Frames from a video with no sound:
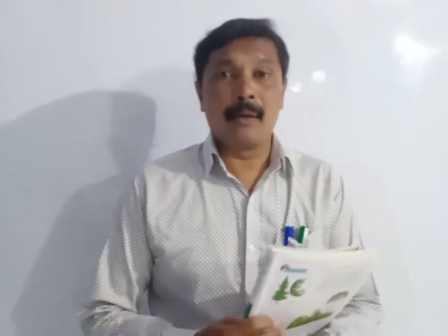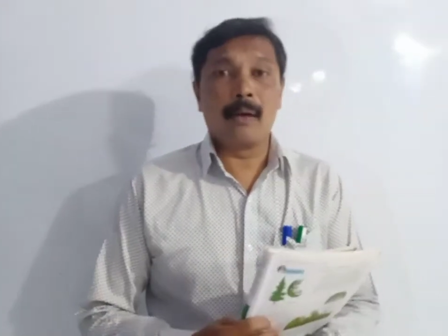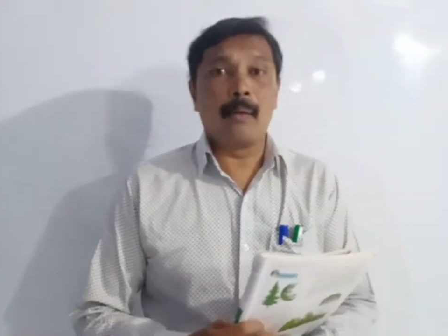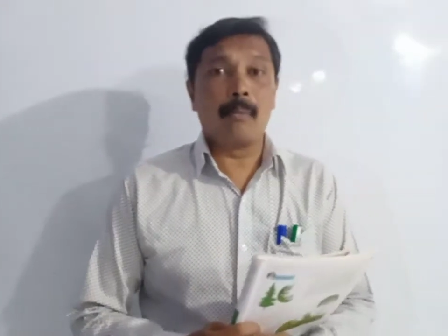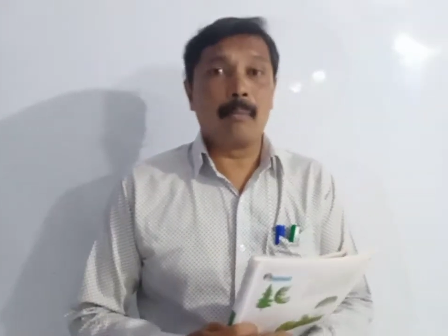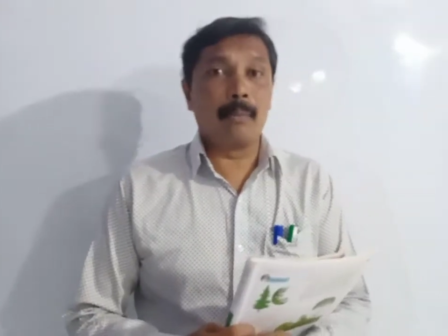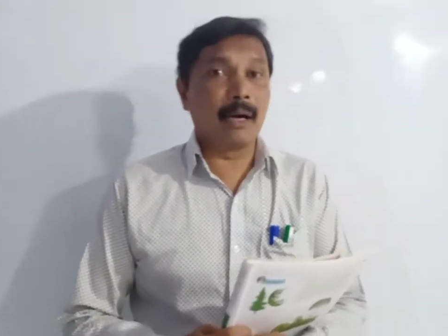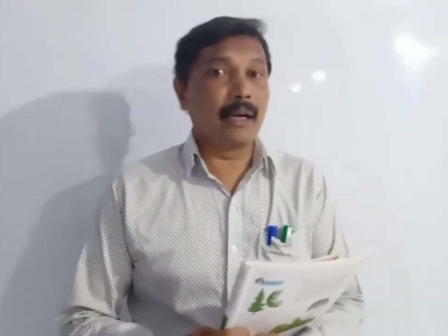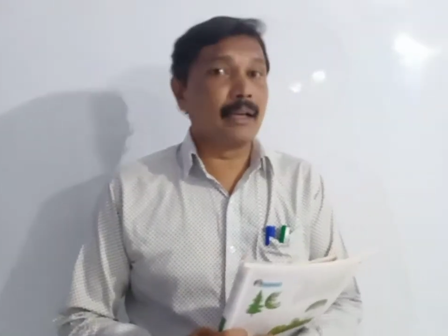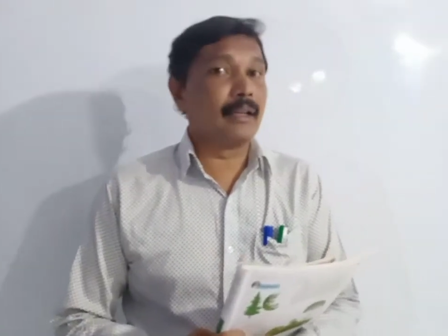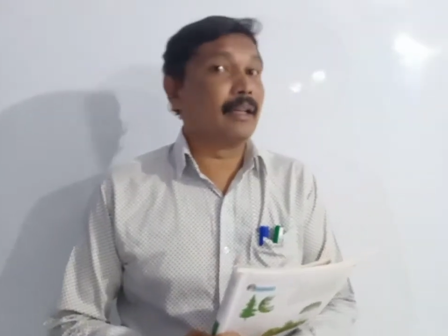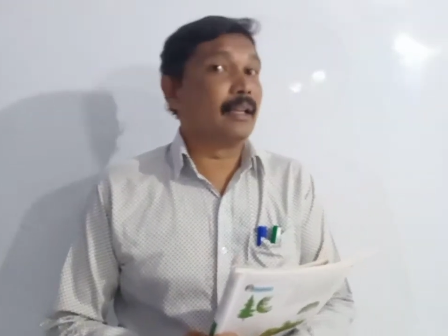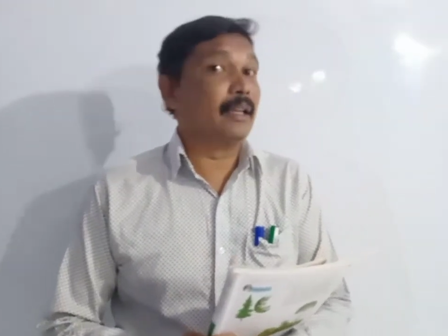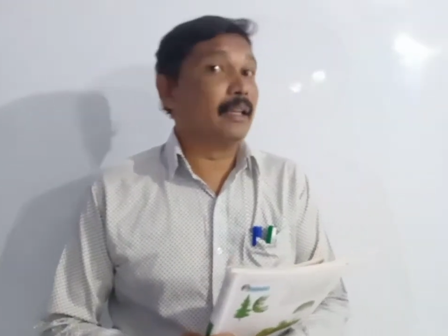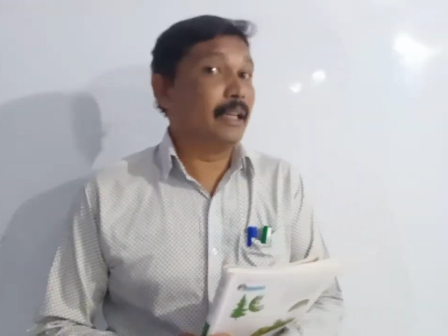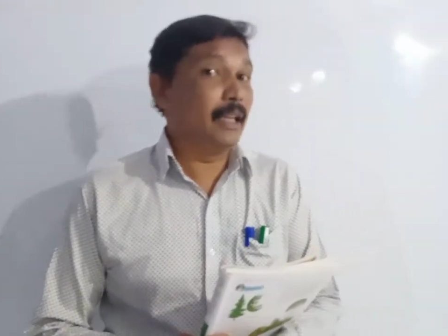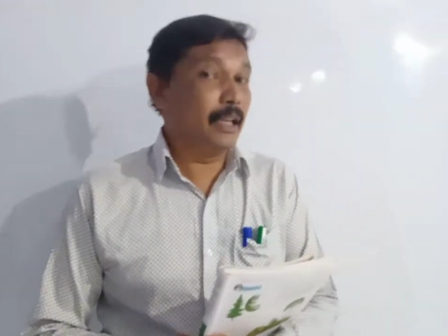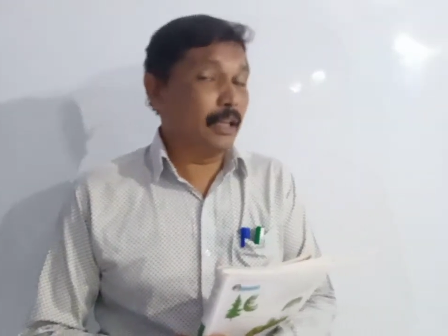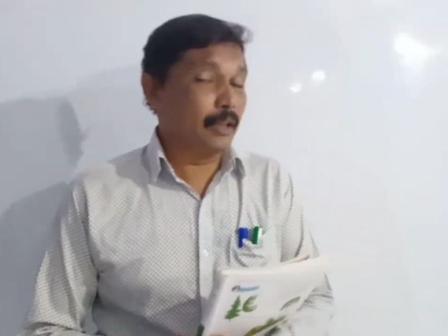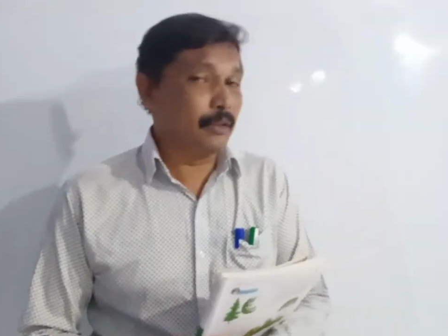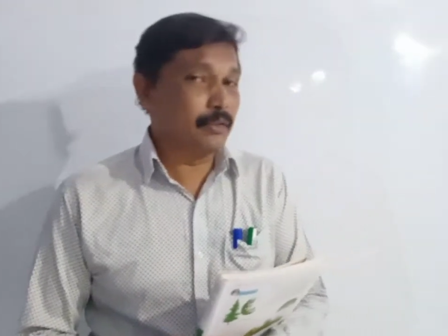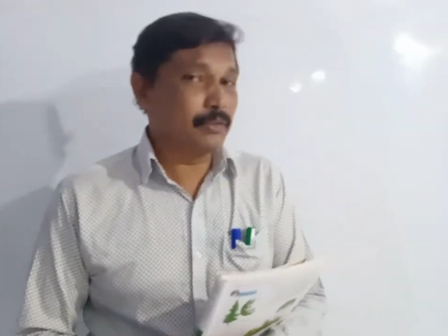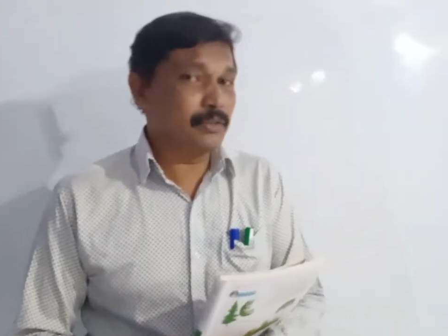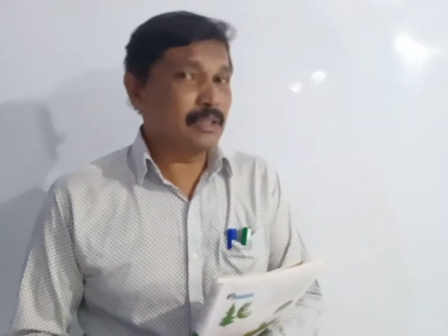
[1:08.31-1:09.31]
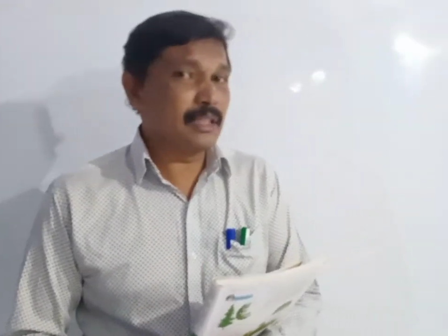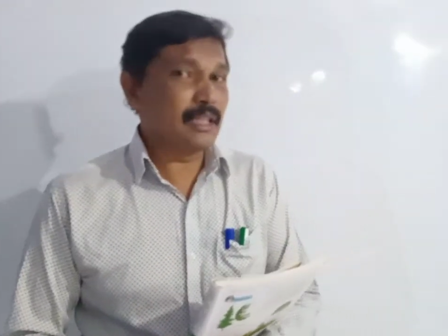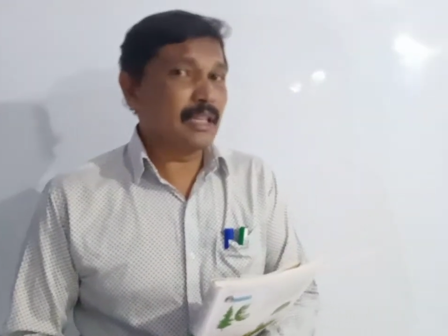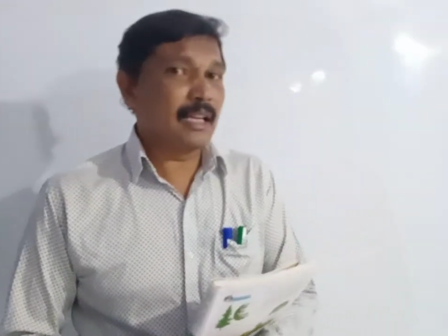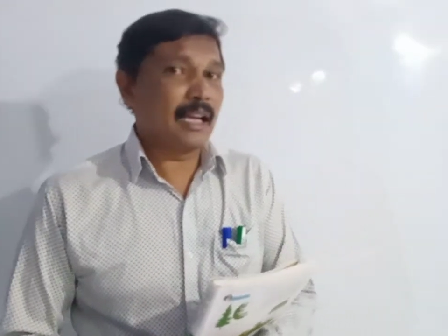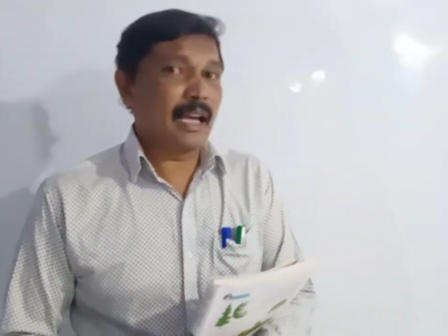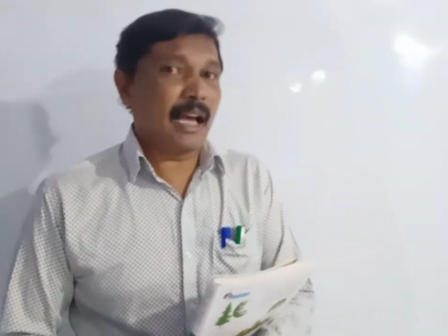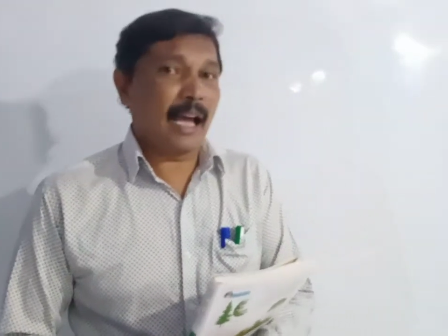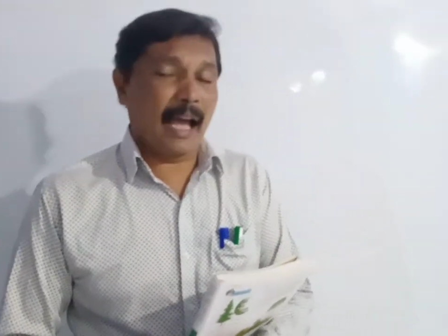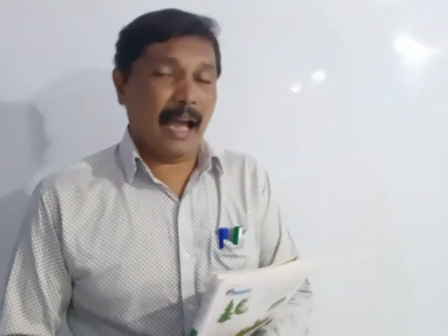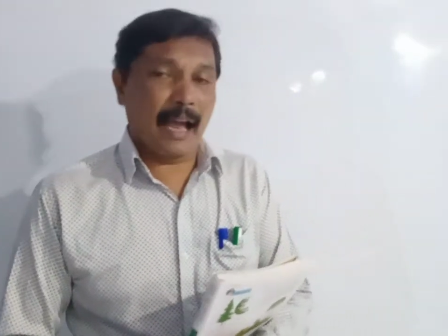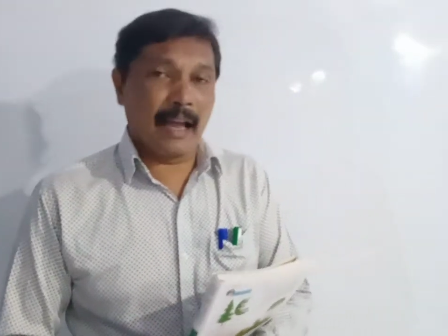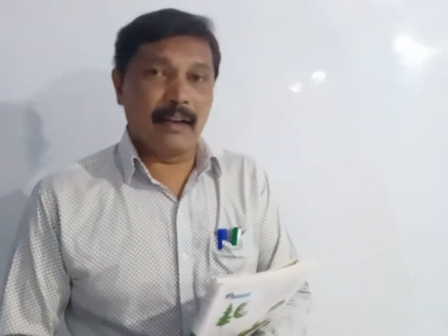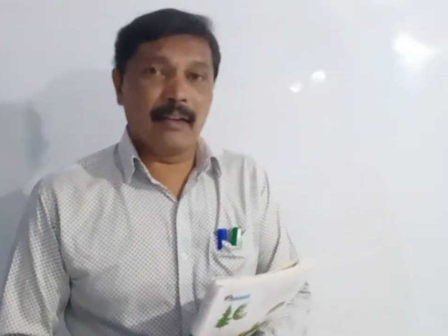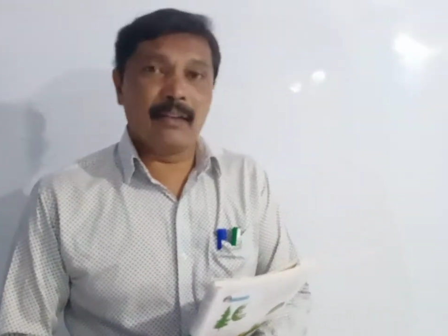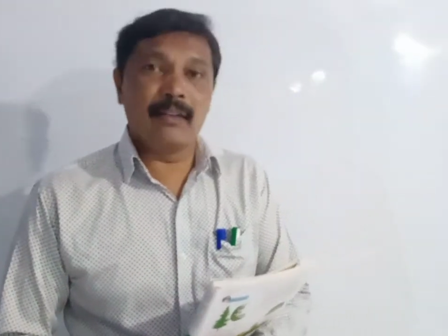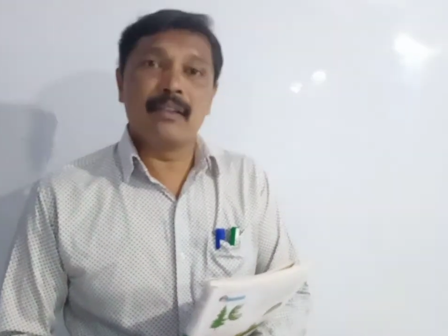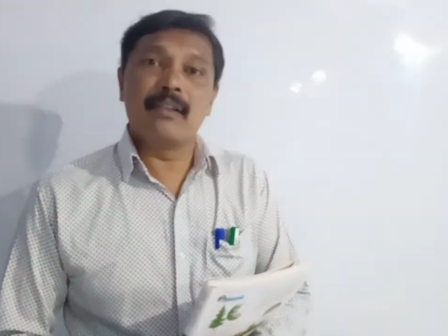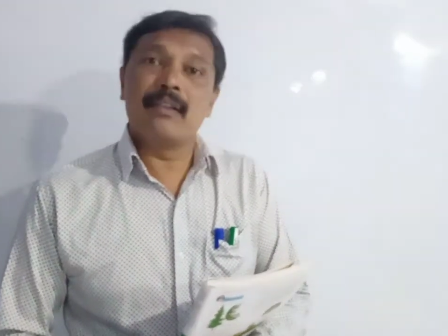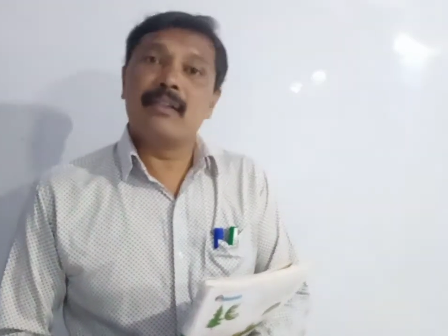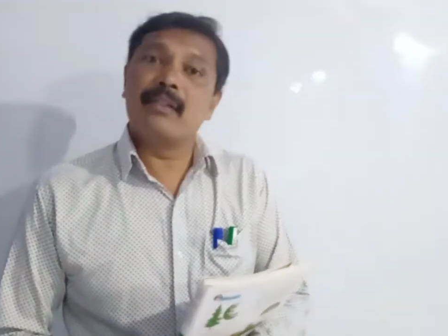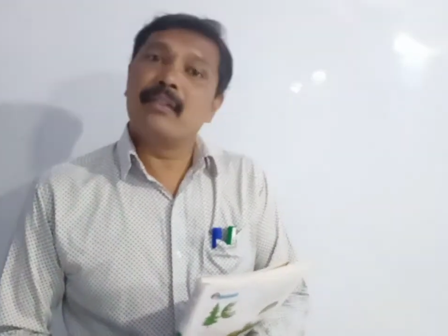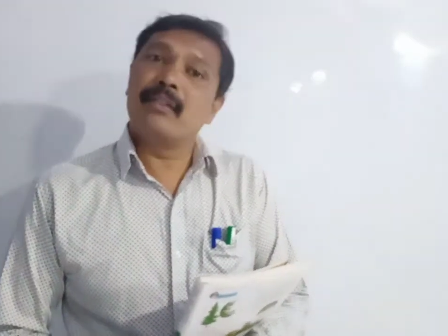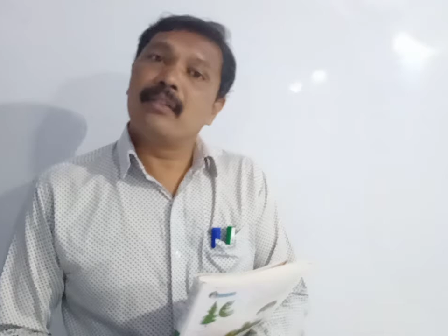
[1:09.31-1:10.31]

but the leaves and